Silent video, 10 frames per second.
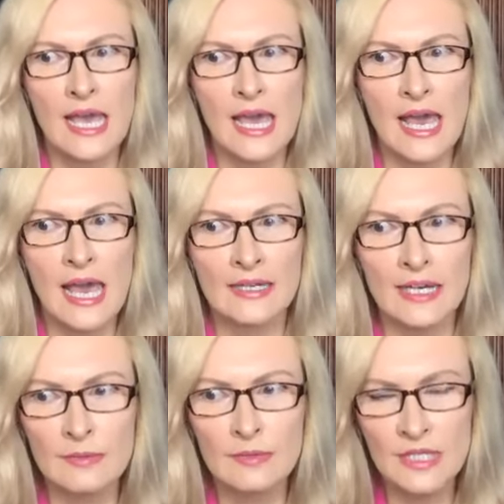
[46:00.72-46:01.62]
And
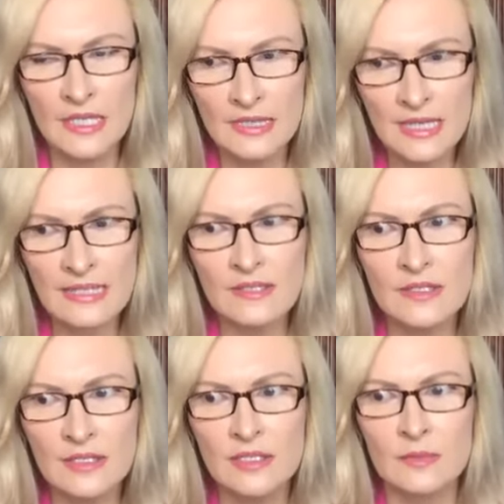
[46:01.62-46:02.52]
I would say in that
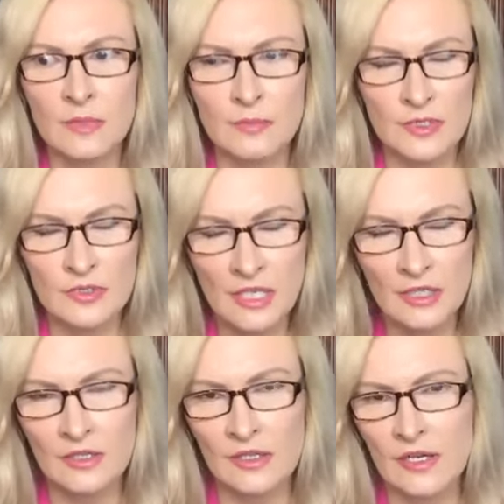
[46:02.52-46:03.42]
system in
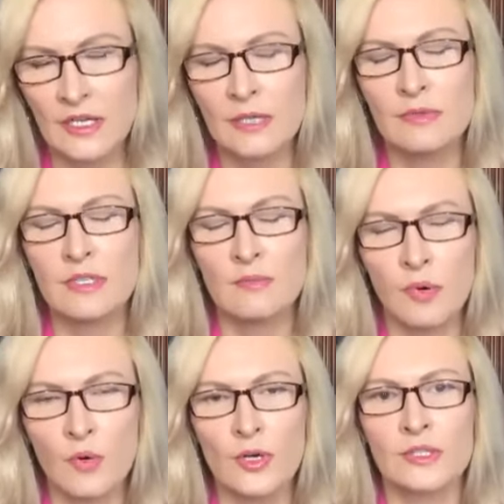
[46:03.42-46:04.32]
particular, it was
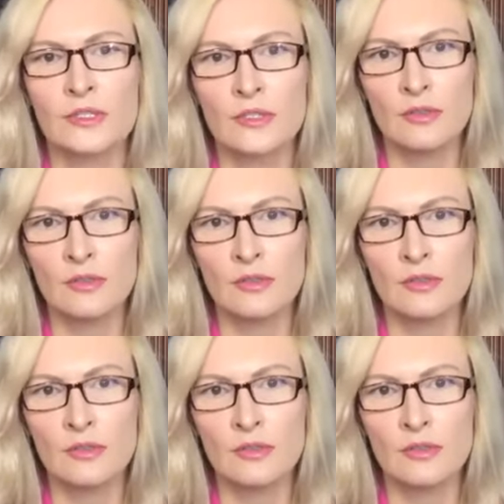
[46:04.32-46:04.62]
important to